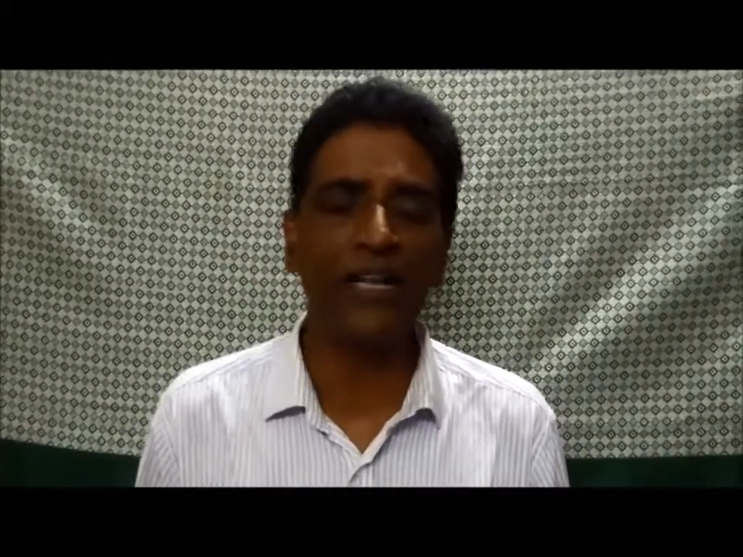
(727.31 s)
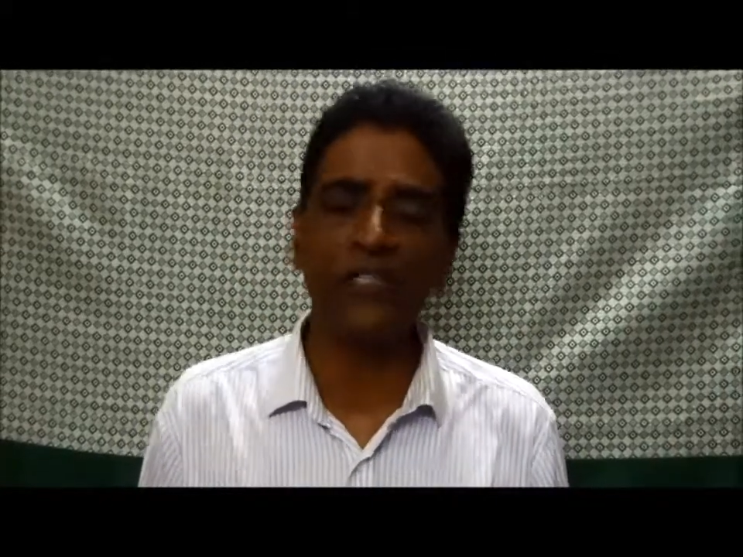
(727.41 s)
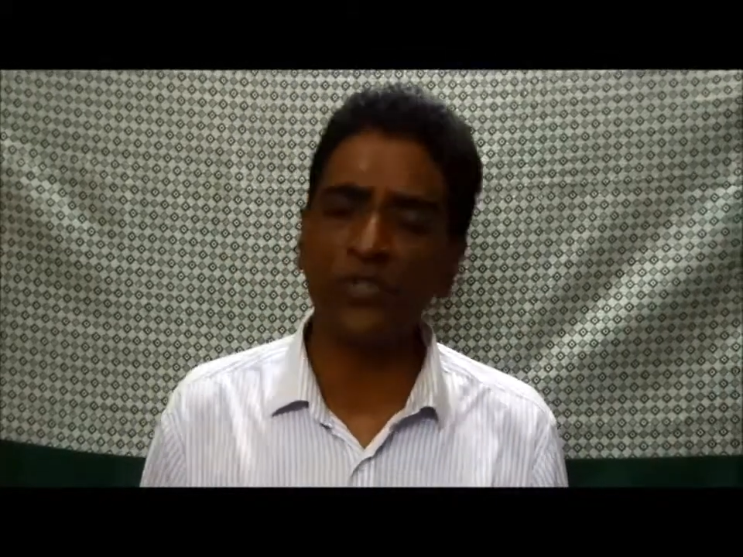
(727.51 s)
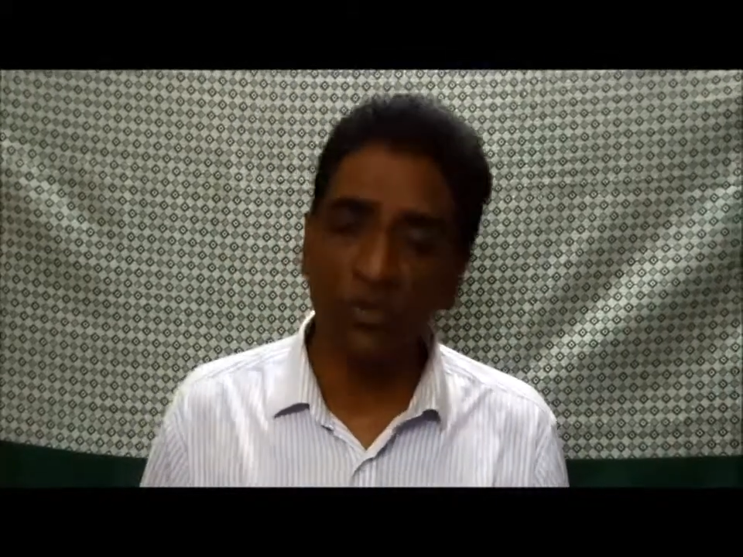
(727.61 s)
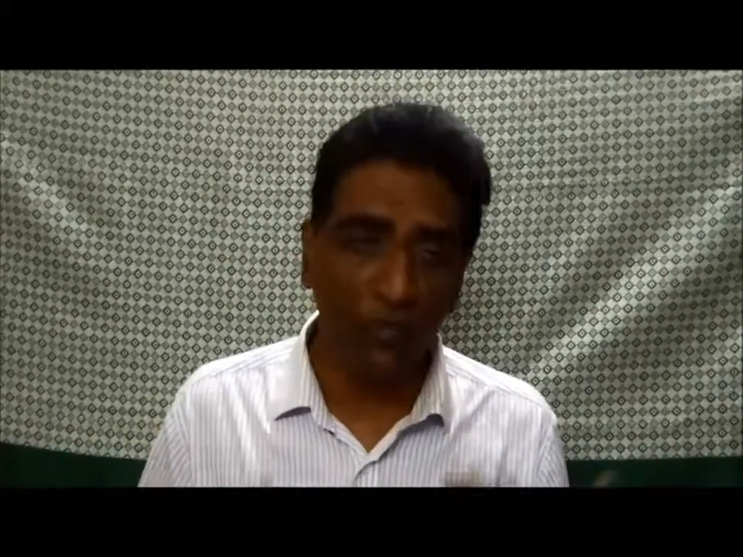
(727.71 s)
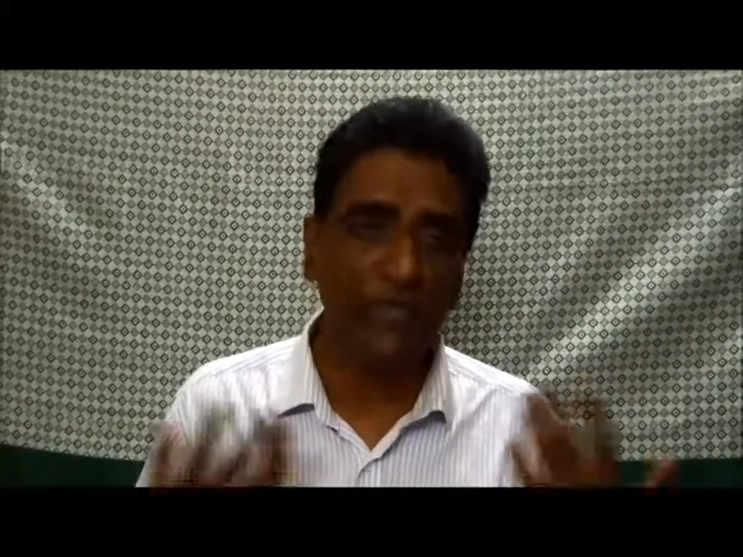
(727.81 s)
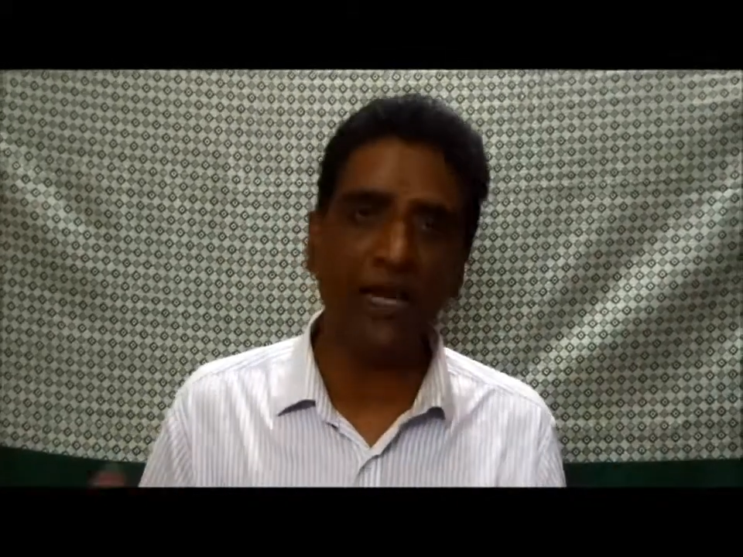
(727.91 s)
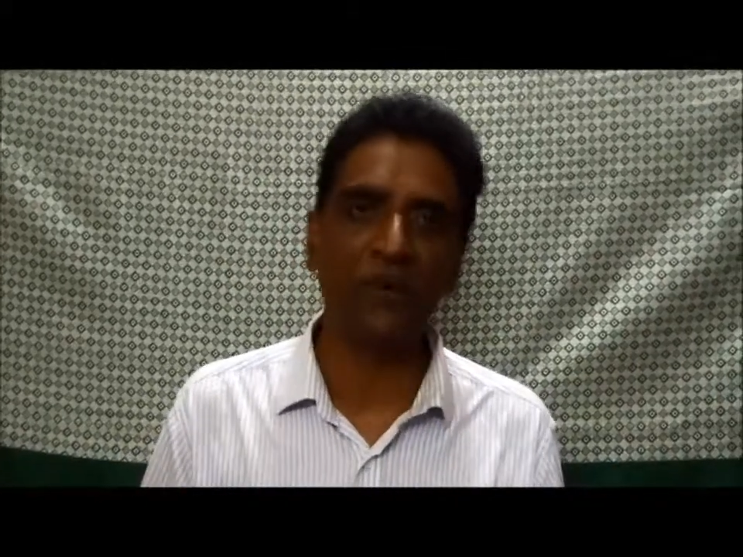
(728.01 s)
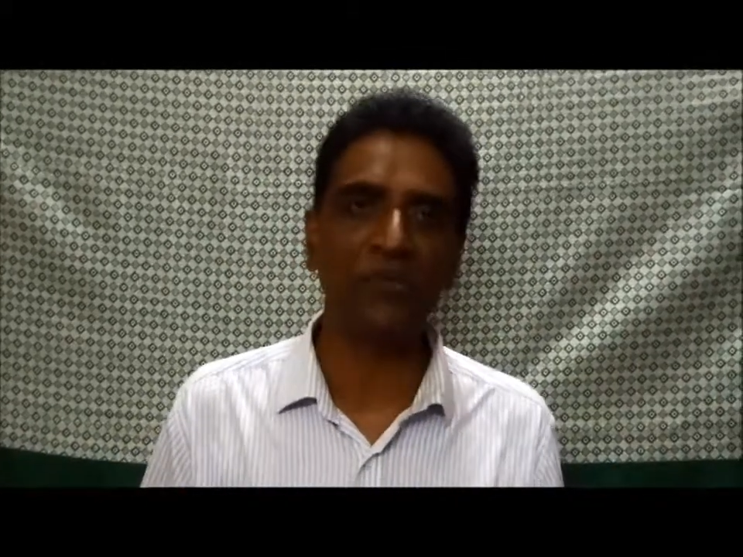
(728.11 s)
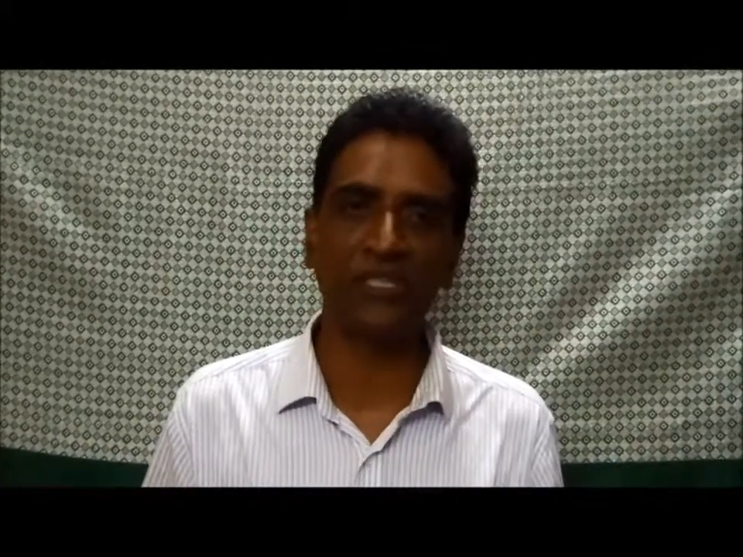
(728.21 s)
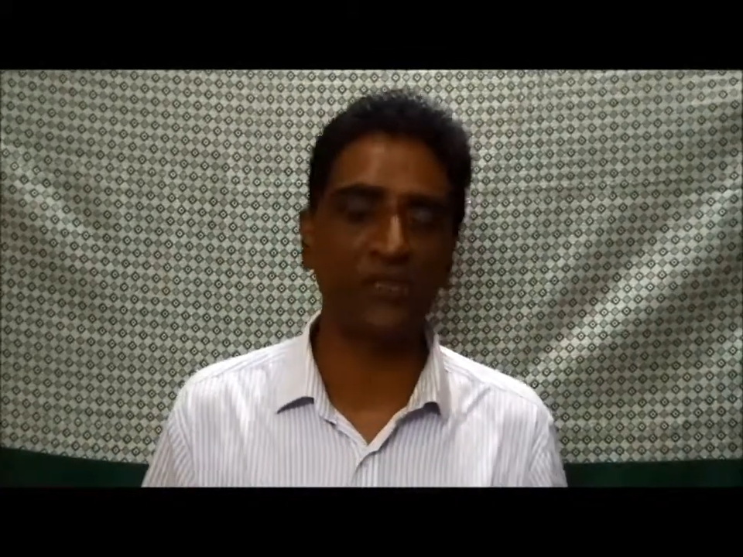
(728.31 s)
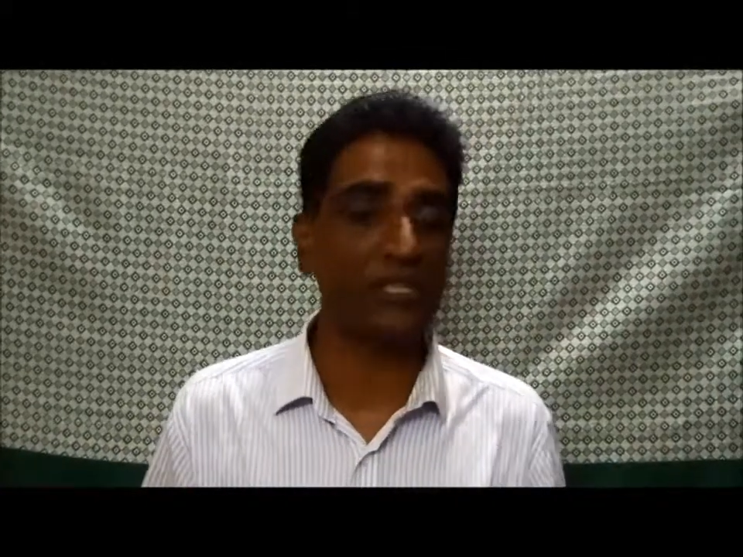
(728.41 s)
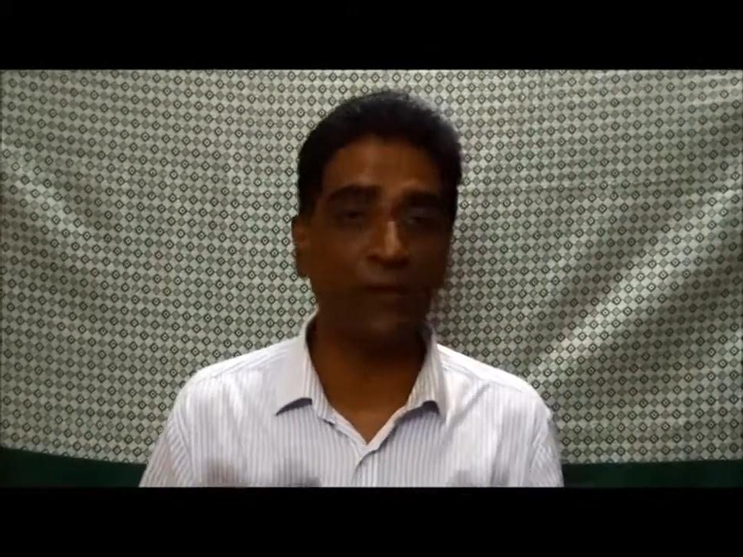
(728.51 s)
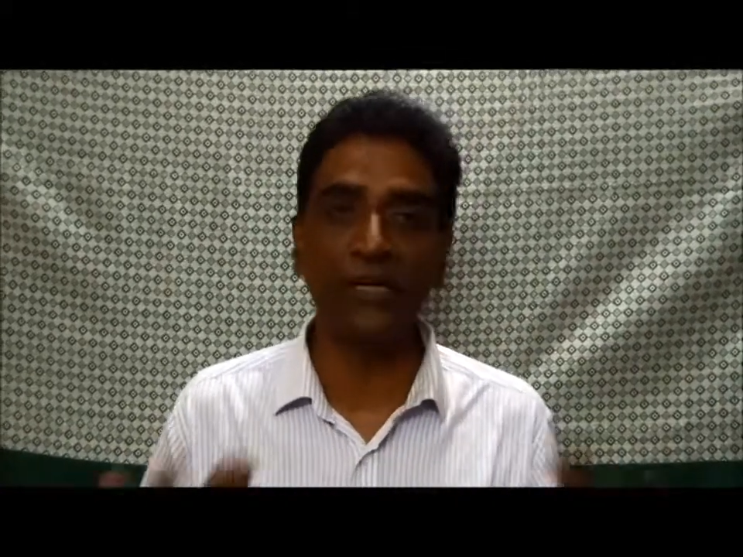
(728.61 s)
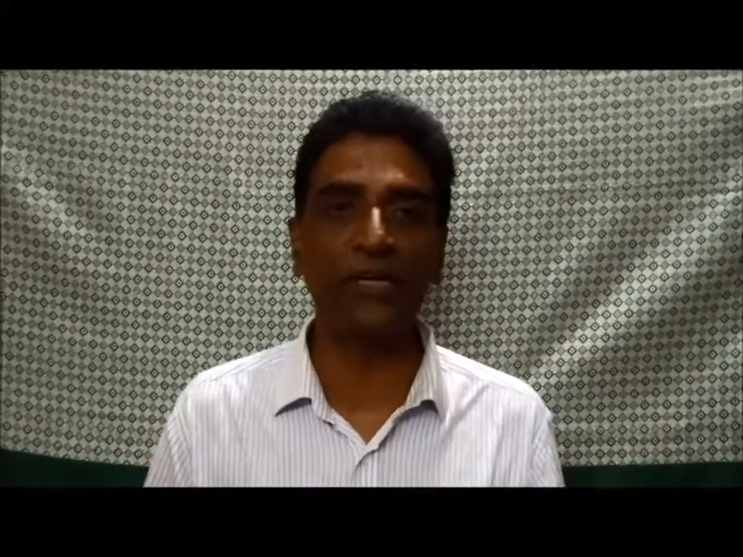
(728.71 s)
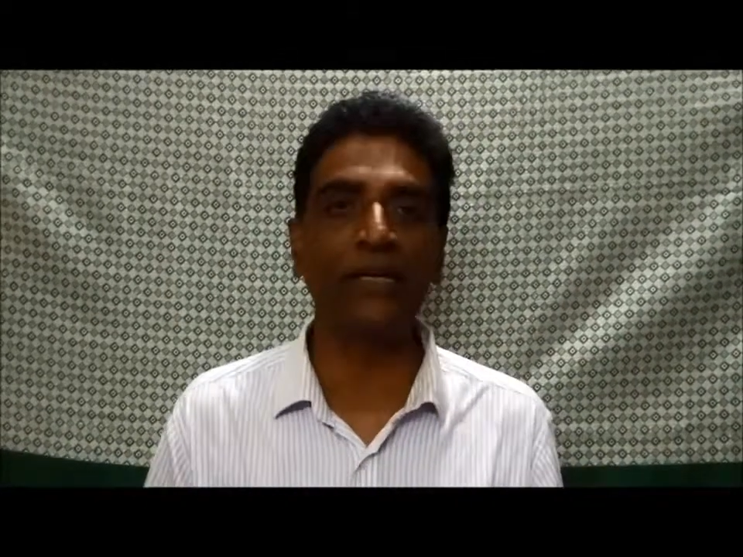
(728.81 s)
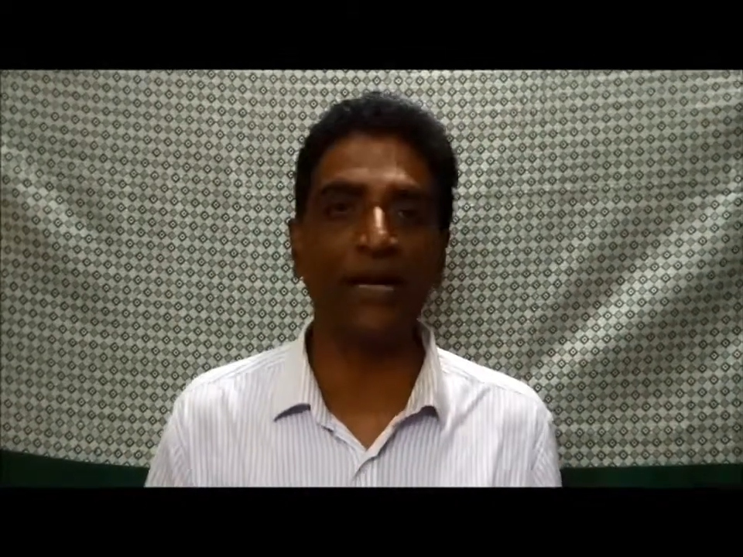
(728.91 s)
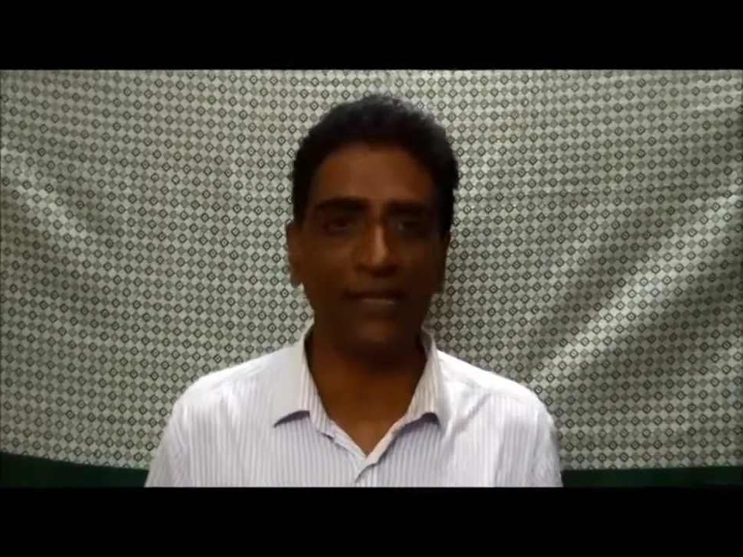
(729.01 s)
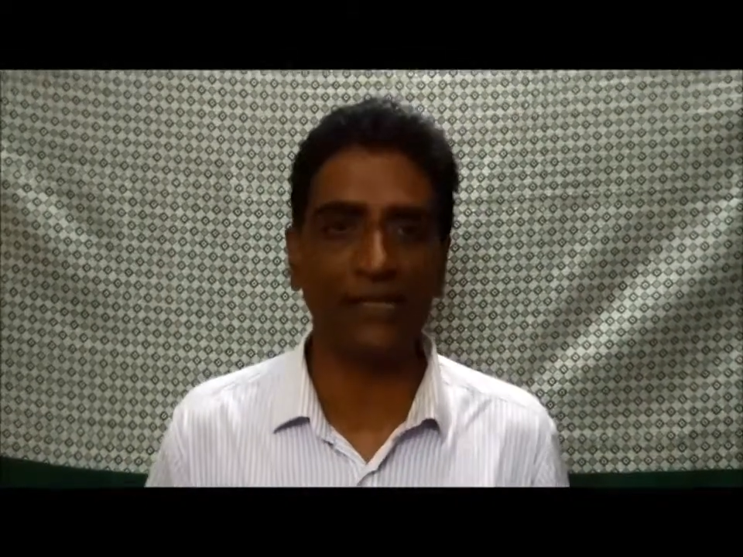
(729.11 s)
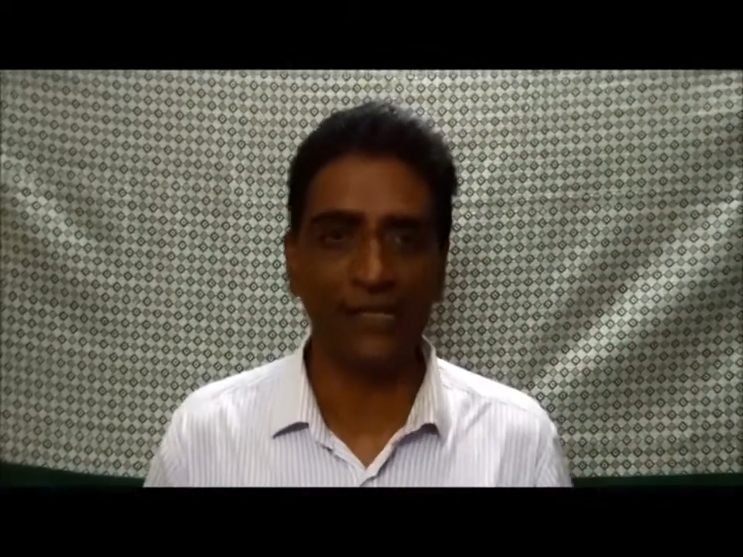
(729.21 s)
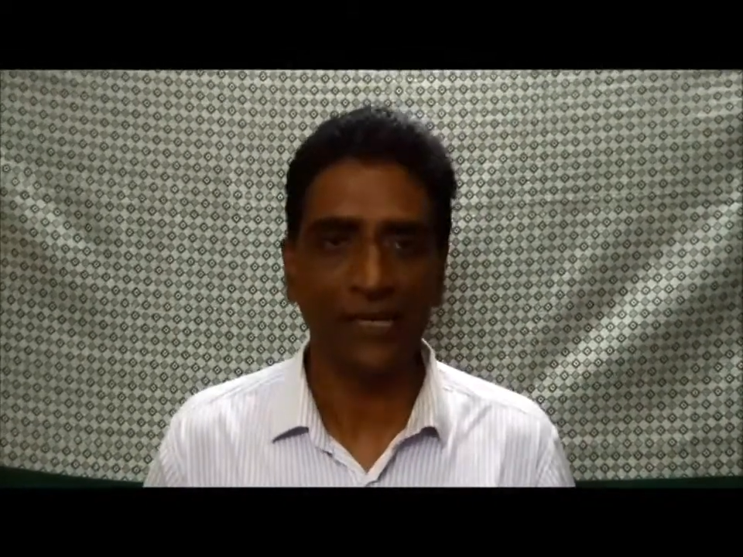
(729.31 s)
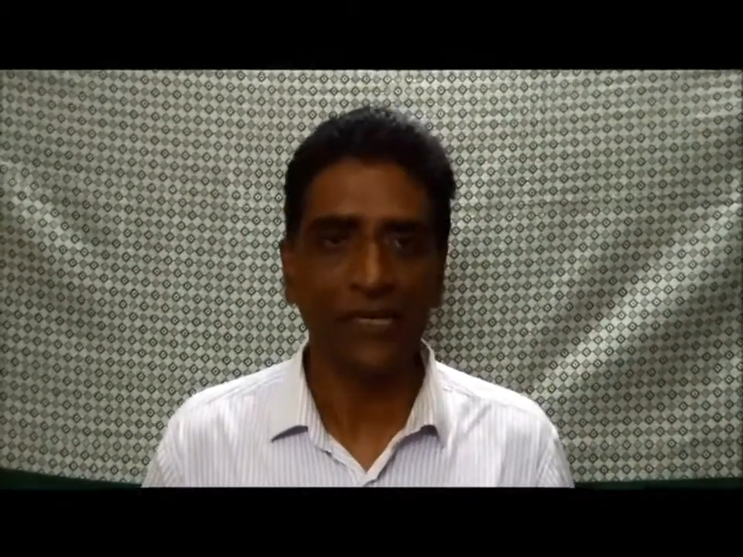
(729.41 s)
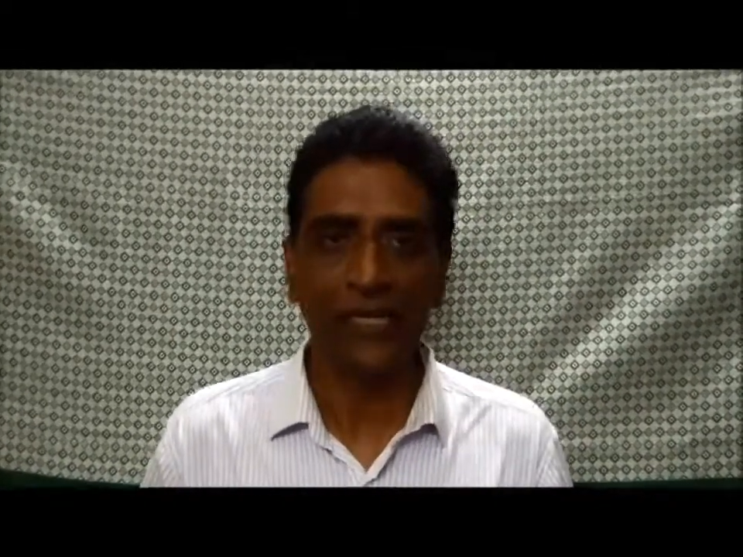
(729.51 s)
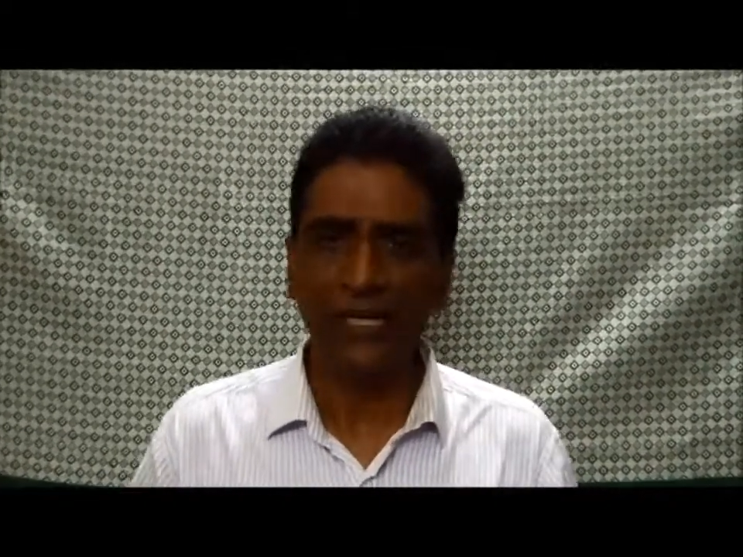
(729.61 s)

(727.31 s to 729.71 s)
in so many houses when somebody dies,